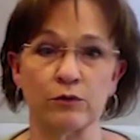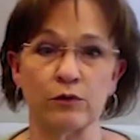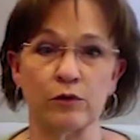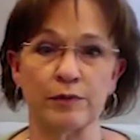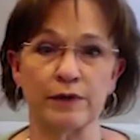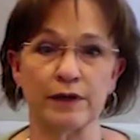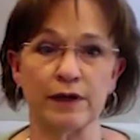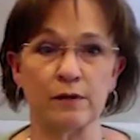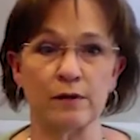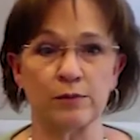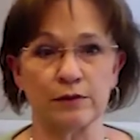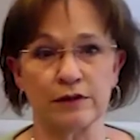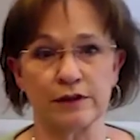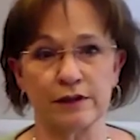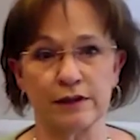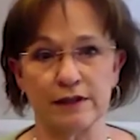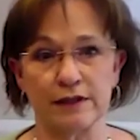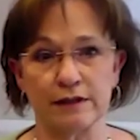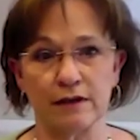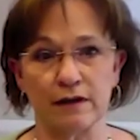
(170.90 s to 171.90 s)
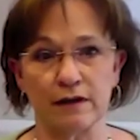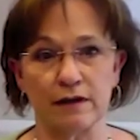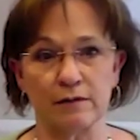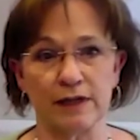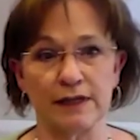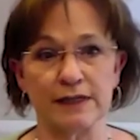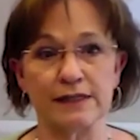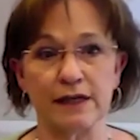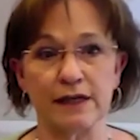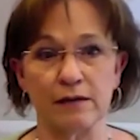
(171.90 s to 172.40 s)
we'll be able to
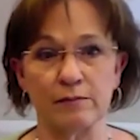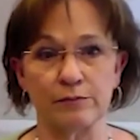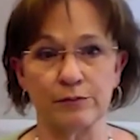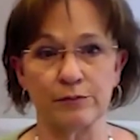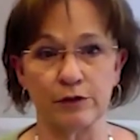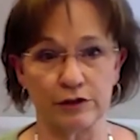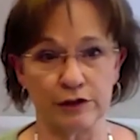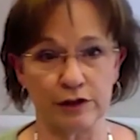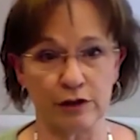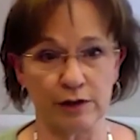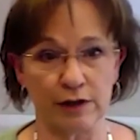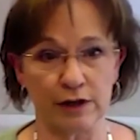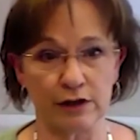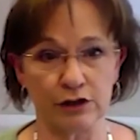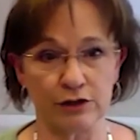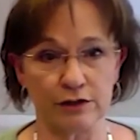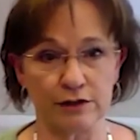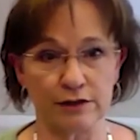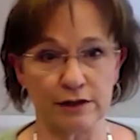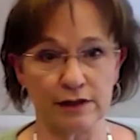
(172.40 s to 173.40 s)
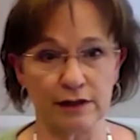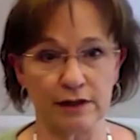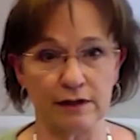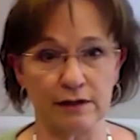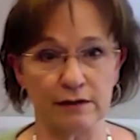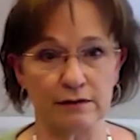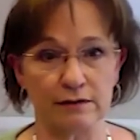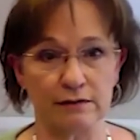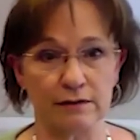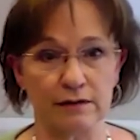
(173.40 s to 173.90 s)
accept book donations
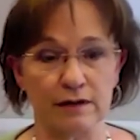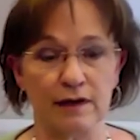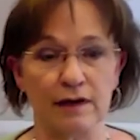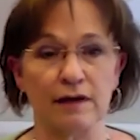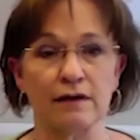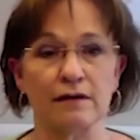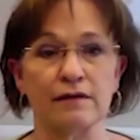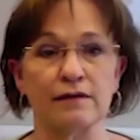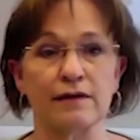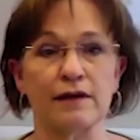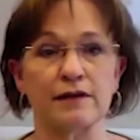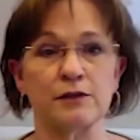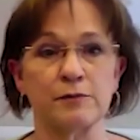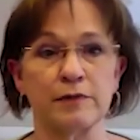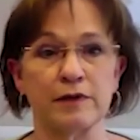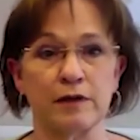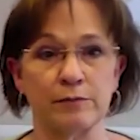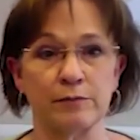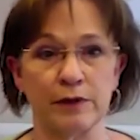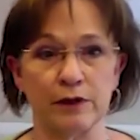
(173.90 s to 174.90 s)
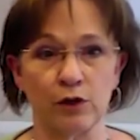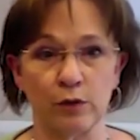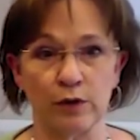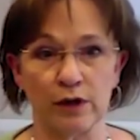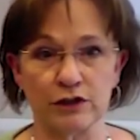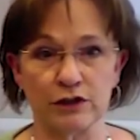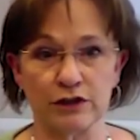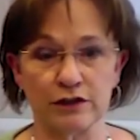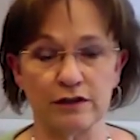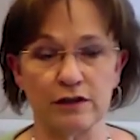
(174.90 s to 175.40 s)
again. That's been a big
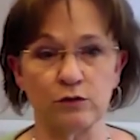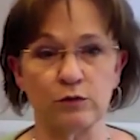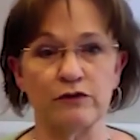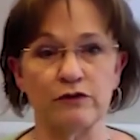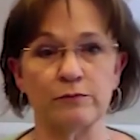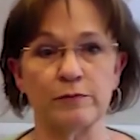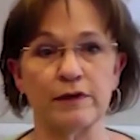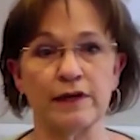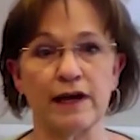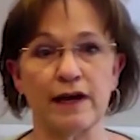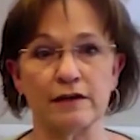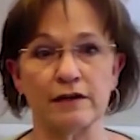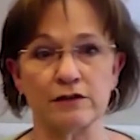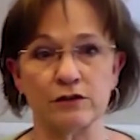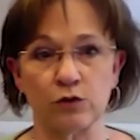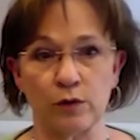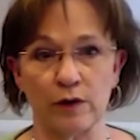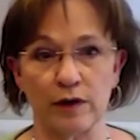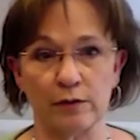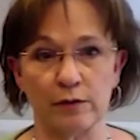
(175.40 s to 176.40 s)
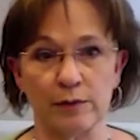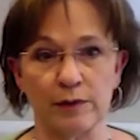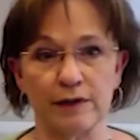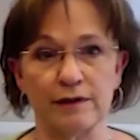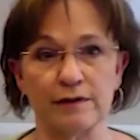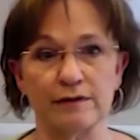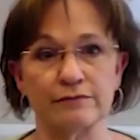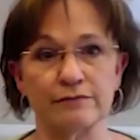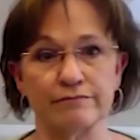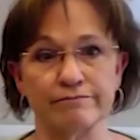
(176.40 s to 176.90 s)
question that we've been asked quite a
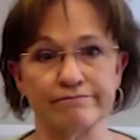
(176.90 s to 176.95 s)
bit.